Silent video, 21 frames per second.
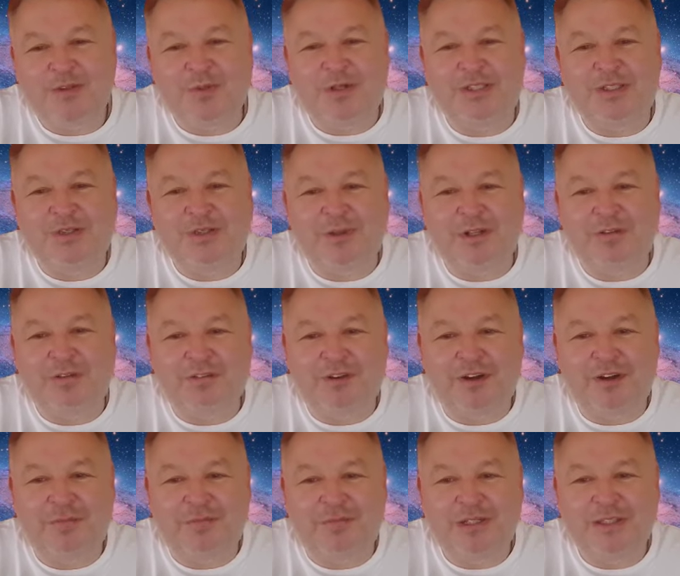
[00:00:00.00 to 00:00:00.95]

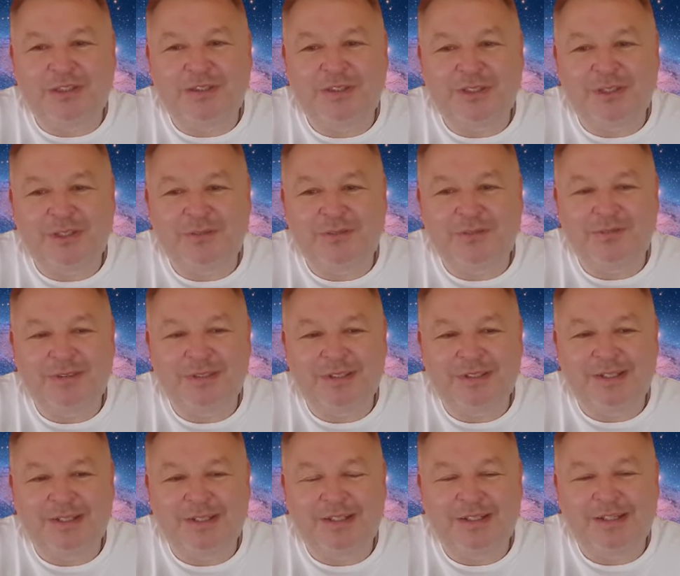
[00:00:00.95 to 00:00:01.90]
2025 brings you,
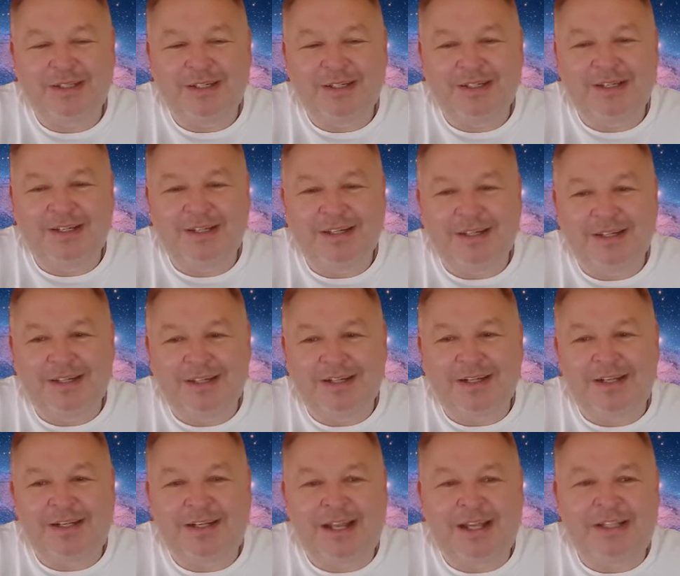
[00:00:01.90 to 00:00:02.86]

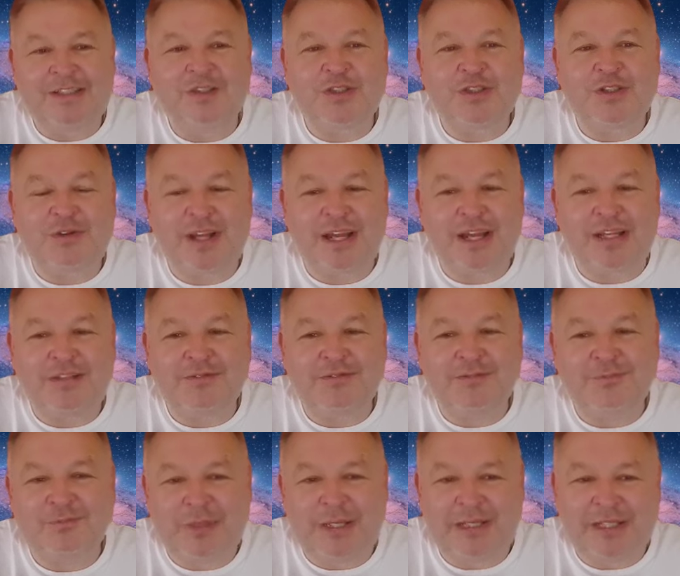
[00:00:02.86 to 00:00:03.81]
let's create
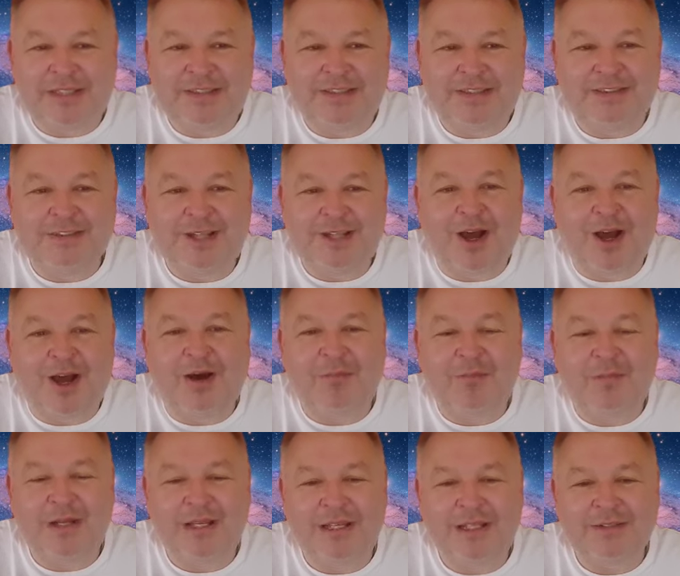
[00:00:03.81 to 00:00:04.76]
peace,
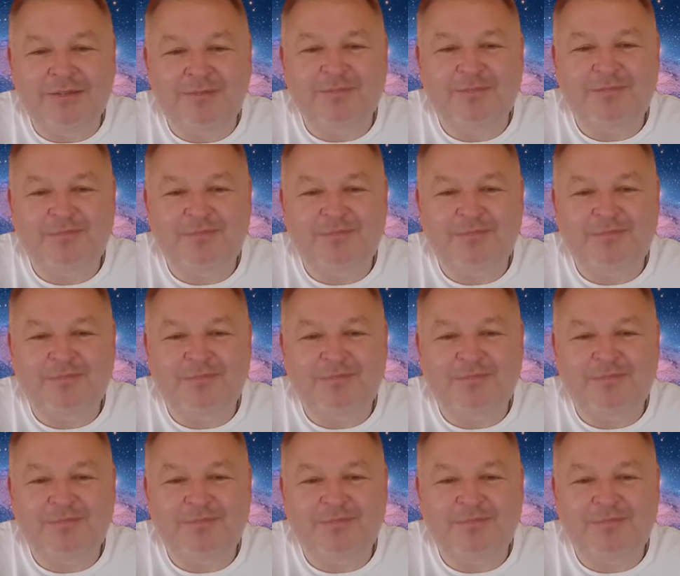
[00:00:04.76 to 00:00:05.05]
harmony,